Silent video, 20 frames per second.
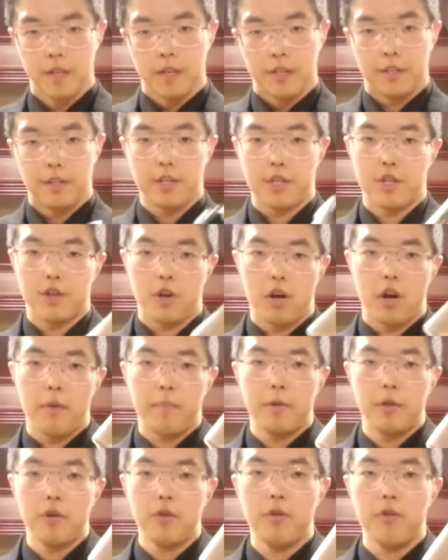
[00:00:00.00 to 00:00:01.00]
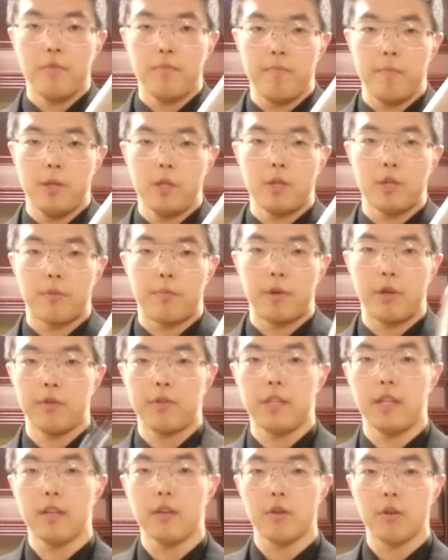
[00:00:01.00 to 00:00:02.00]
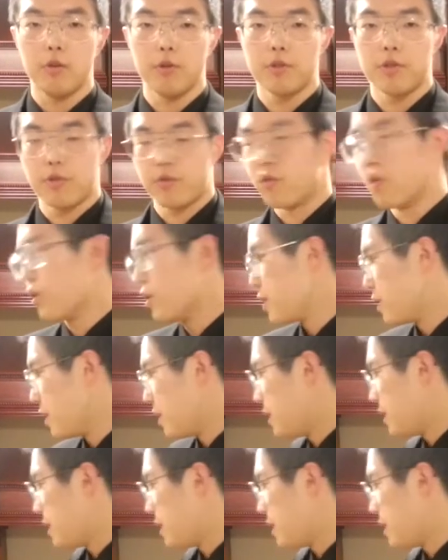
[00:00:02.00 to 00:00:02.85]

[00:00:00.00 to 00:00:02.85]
this will help you meet your protein goals for the